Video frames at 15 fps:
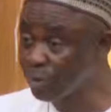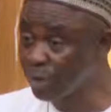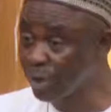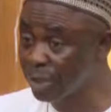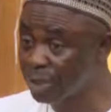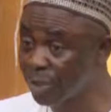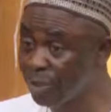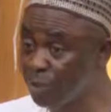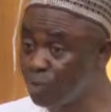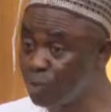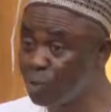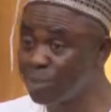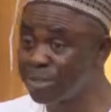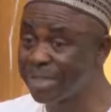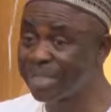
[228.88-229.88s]
production
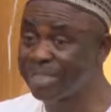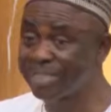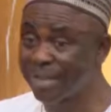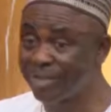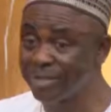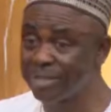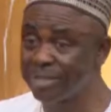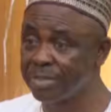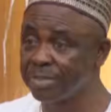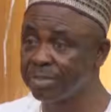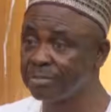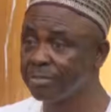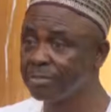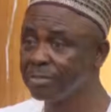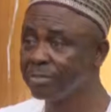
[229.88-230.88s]
of goods and
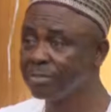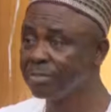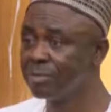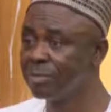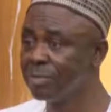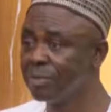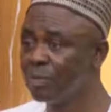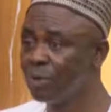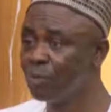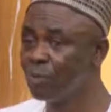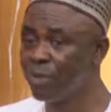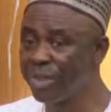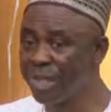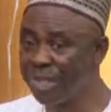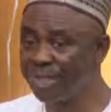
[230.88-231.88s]
services
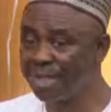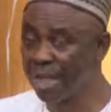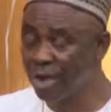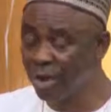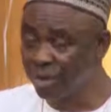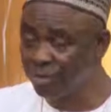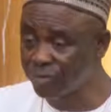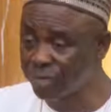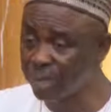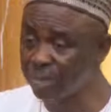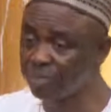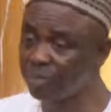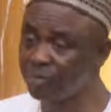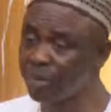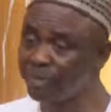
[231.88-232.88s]
within the country
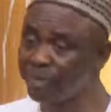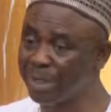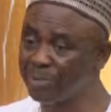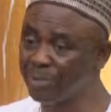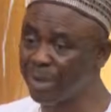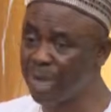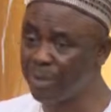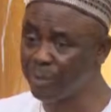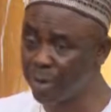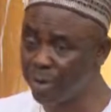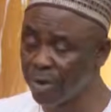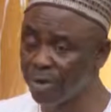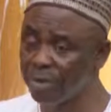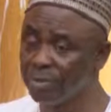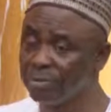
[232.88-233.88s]
for a particular
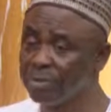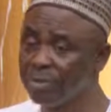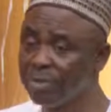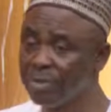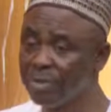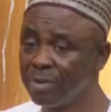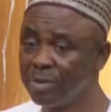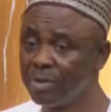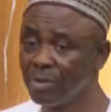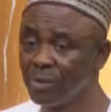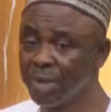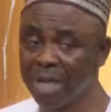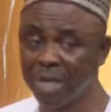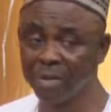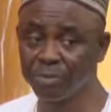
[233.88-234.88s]
period,
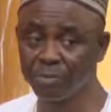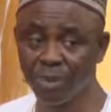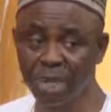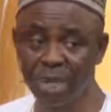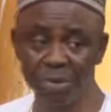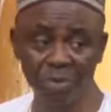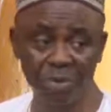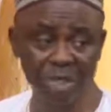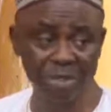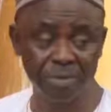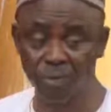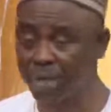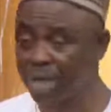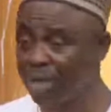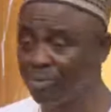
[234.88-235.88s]
we can do
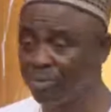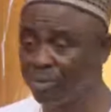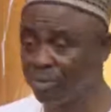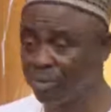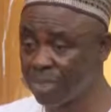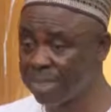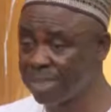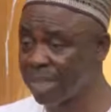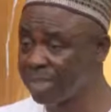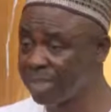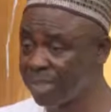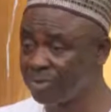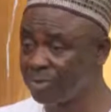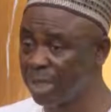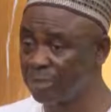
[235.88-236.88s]
this. We can even do this
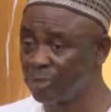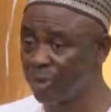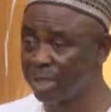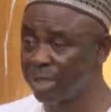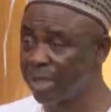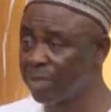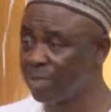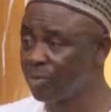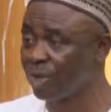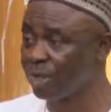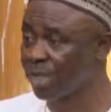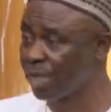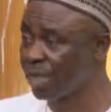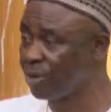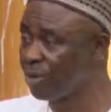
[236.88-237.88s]
assessment
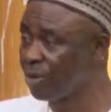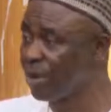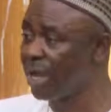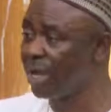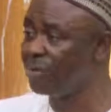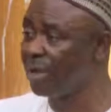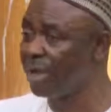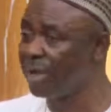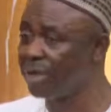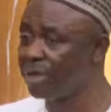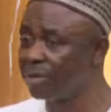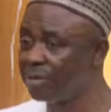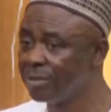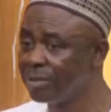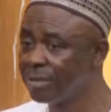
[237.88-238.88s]
quarterly or
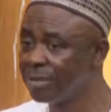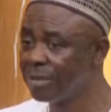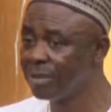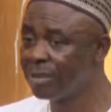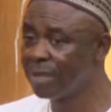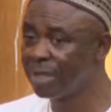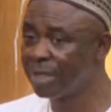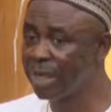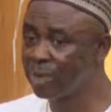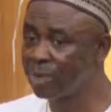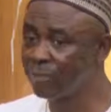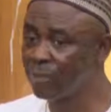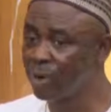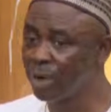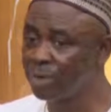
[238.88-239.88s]
annually. Then,
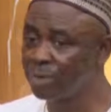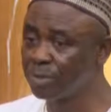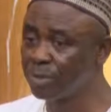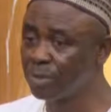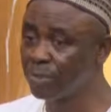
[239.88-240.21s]
of course,